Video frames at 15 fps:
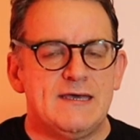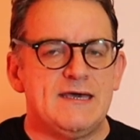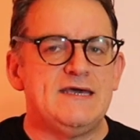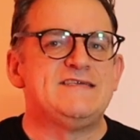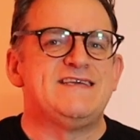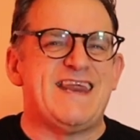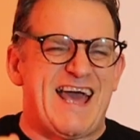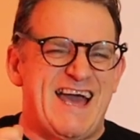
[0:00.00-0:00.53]

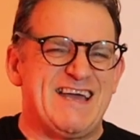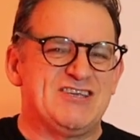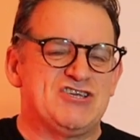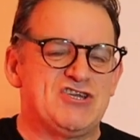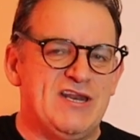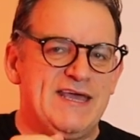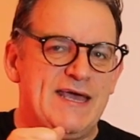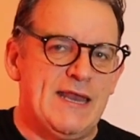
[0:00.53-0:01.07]
is it
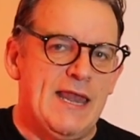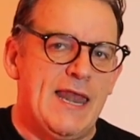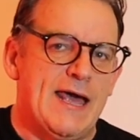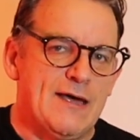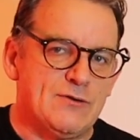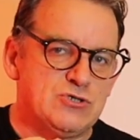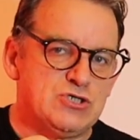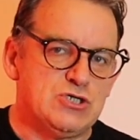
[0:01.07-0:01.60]
actually
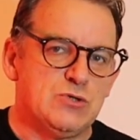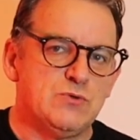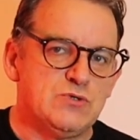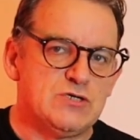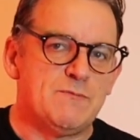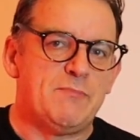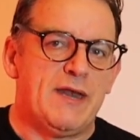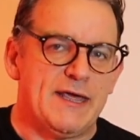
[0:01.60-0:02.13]
allows you
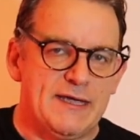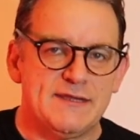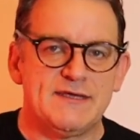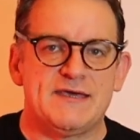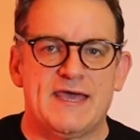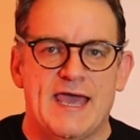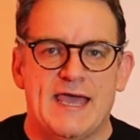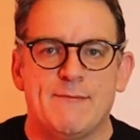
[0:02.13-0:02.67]
to play the
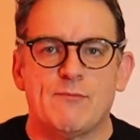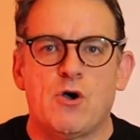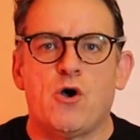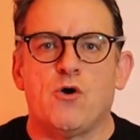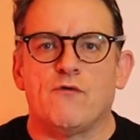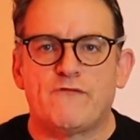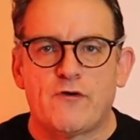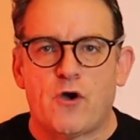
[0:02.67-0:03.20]
game
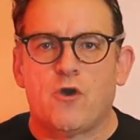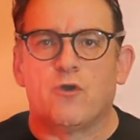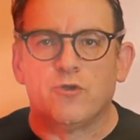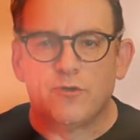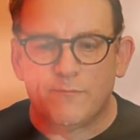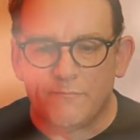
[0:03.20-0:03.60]
of On